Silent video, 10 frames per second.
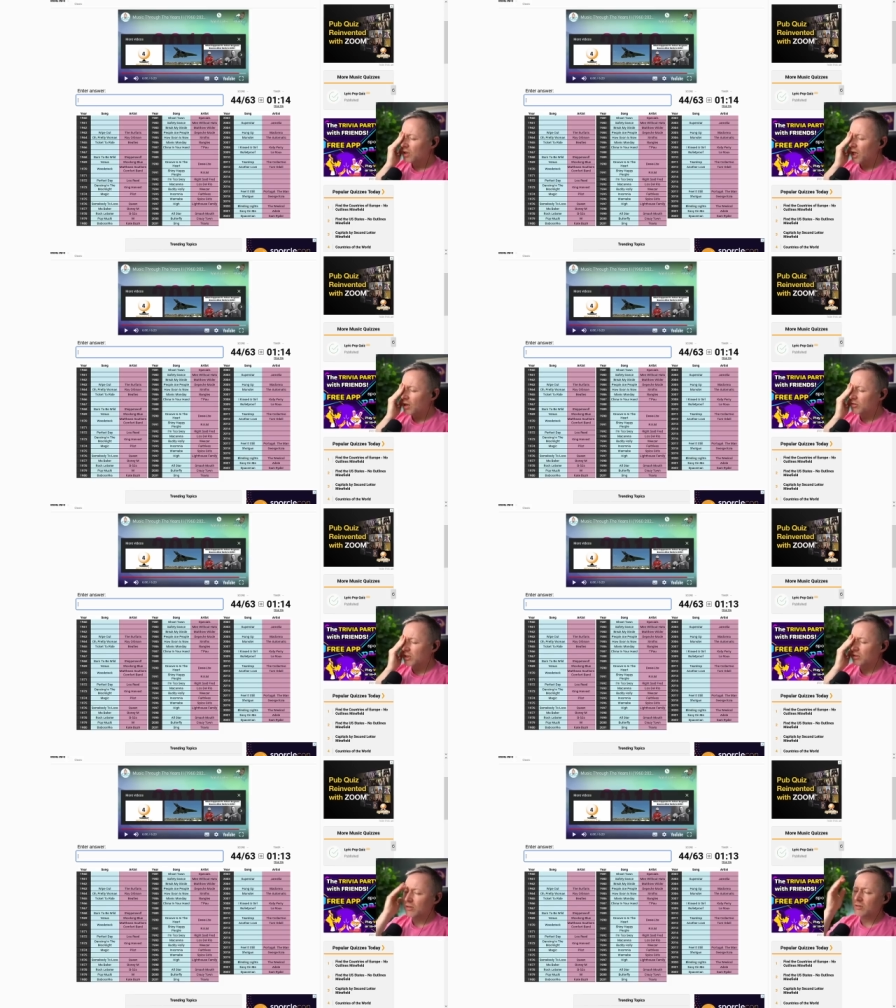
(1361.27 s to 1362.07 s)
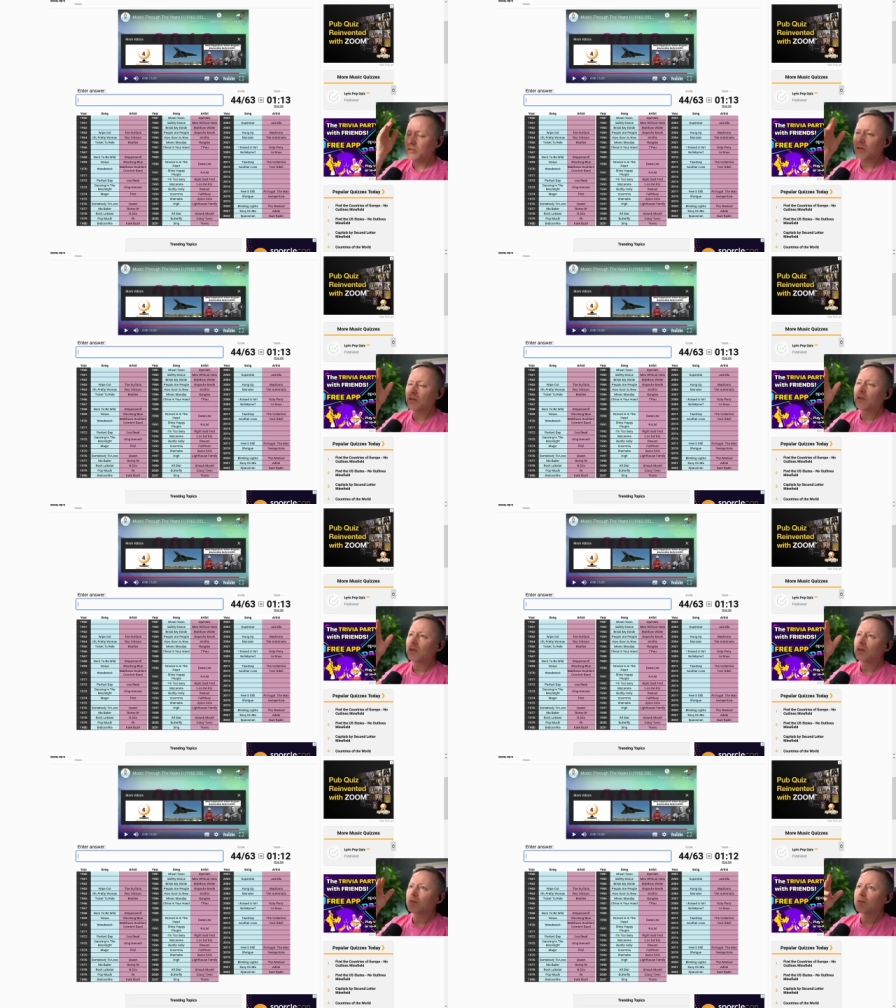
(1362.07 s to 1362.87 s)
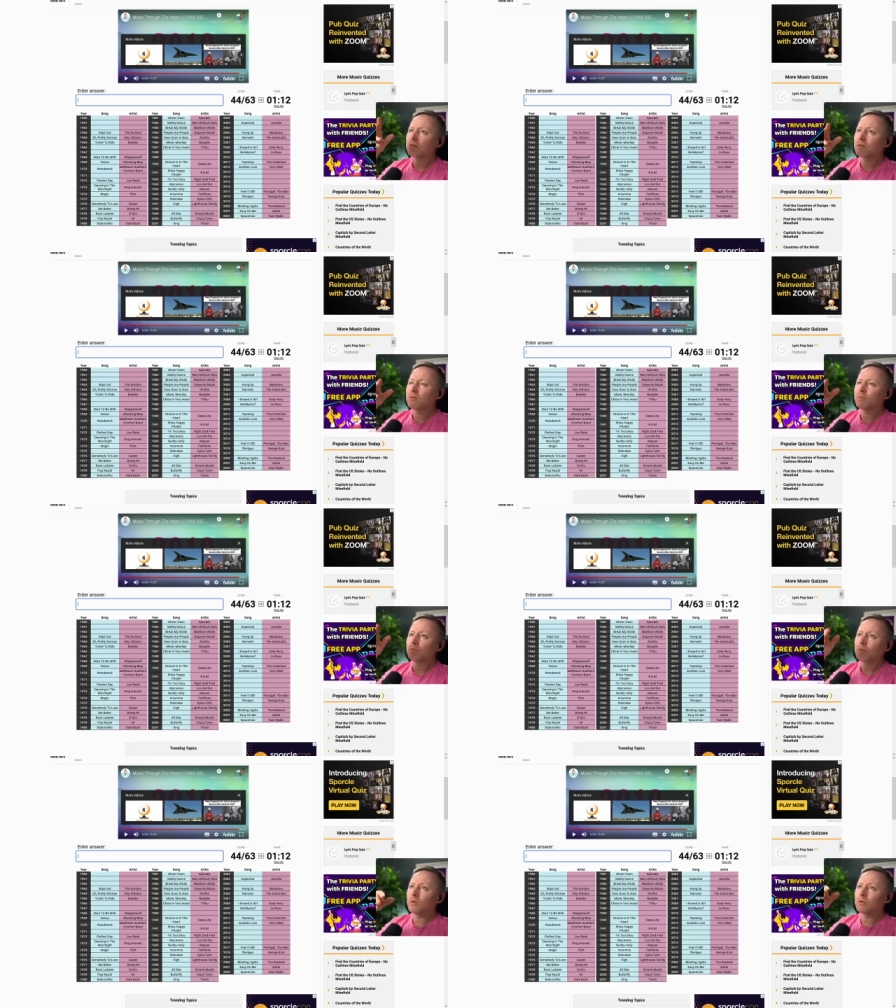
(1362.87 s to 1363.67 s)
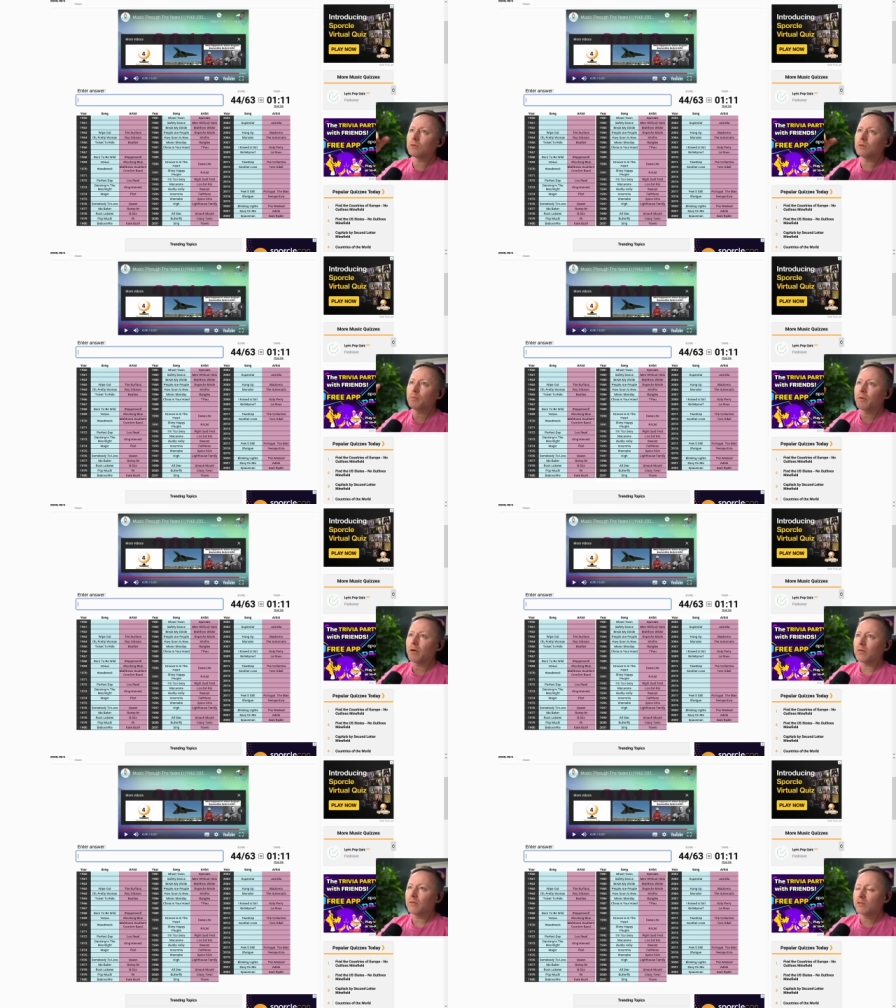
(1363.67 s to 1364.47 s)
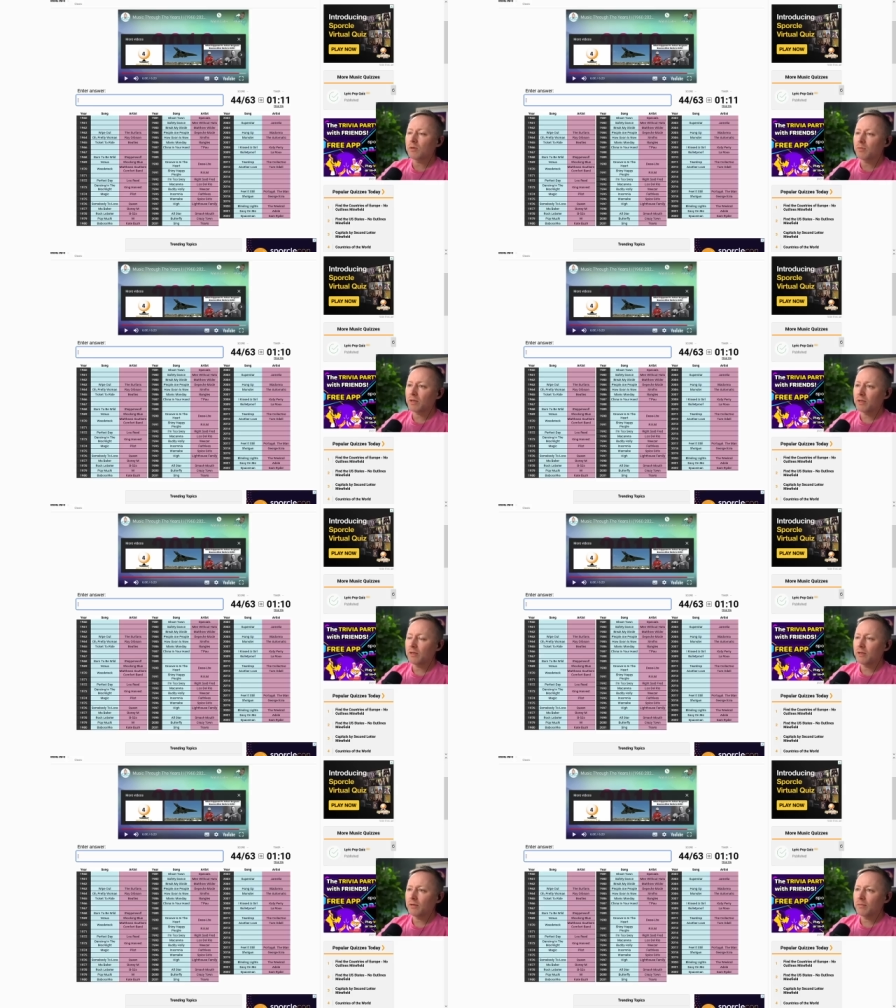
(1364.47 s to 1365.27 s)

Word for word: It goes like, duh, duh, duh, duh, oh, sure, Biden, something like